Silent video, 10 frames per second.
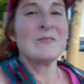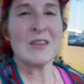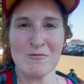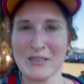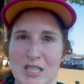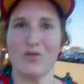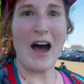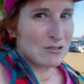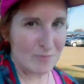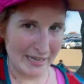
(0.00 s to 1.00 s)
which is
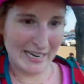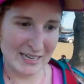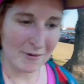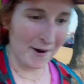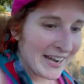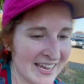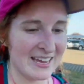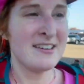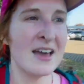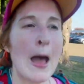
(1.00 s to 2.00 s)
fast for me at any point,
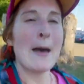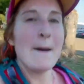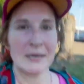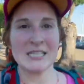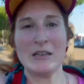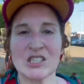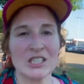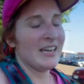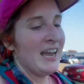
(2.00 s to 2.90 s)
but especially